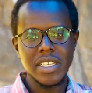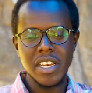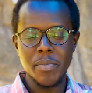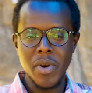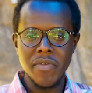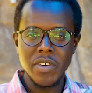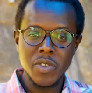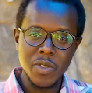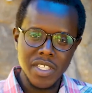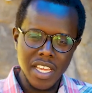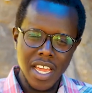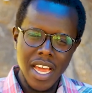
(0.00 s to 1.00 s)
And Epaphras
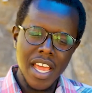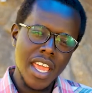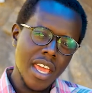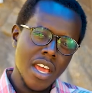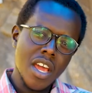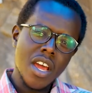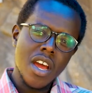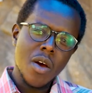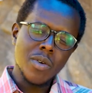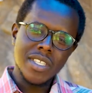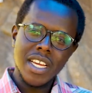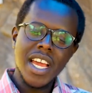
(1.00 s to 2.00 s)
was a guy
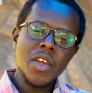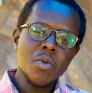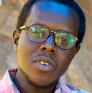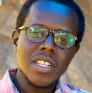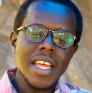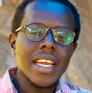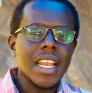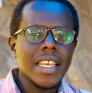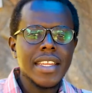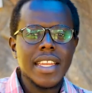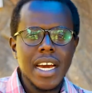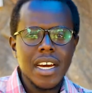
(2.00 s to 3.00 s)
who was like a
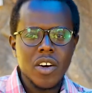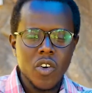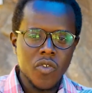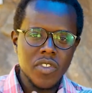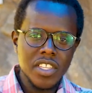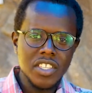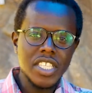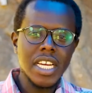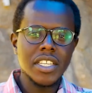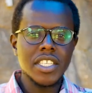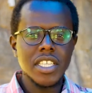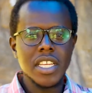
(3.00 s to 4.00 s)
leader of this
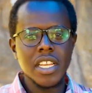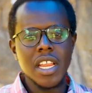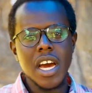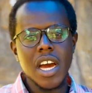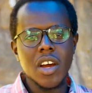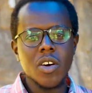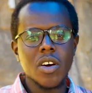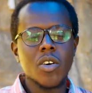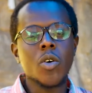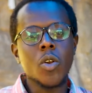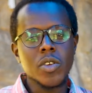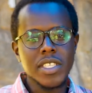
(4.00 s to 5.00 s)
church in
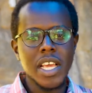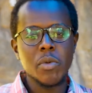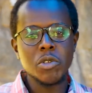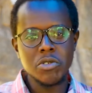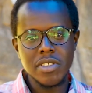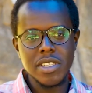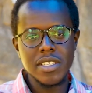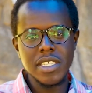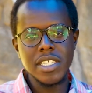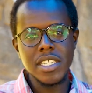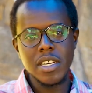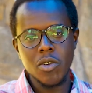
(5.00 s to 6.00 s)
Colossae, which was the
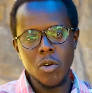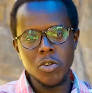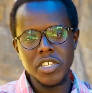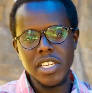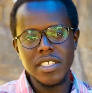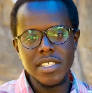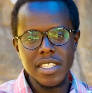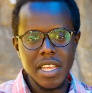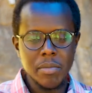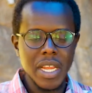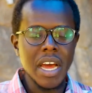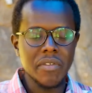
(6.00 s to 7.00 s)
city Colossians is
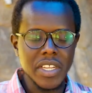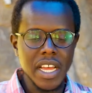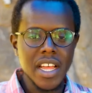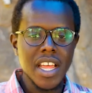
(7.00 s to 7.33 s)
named after.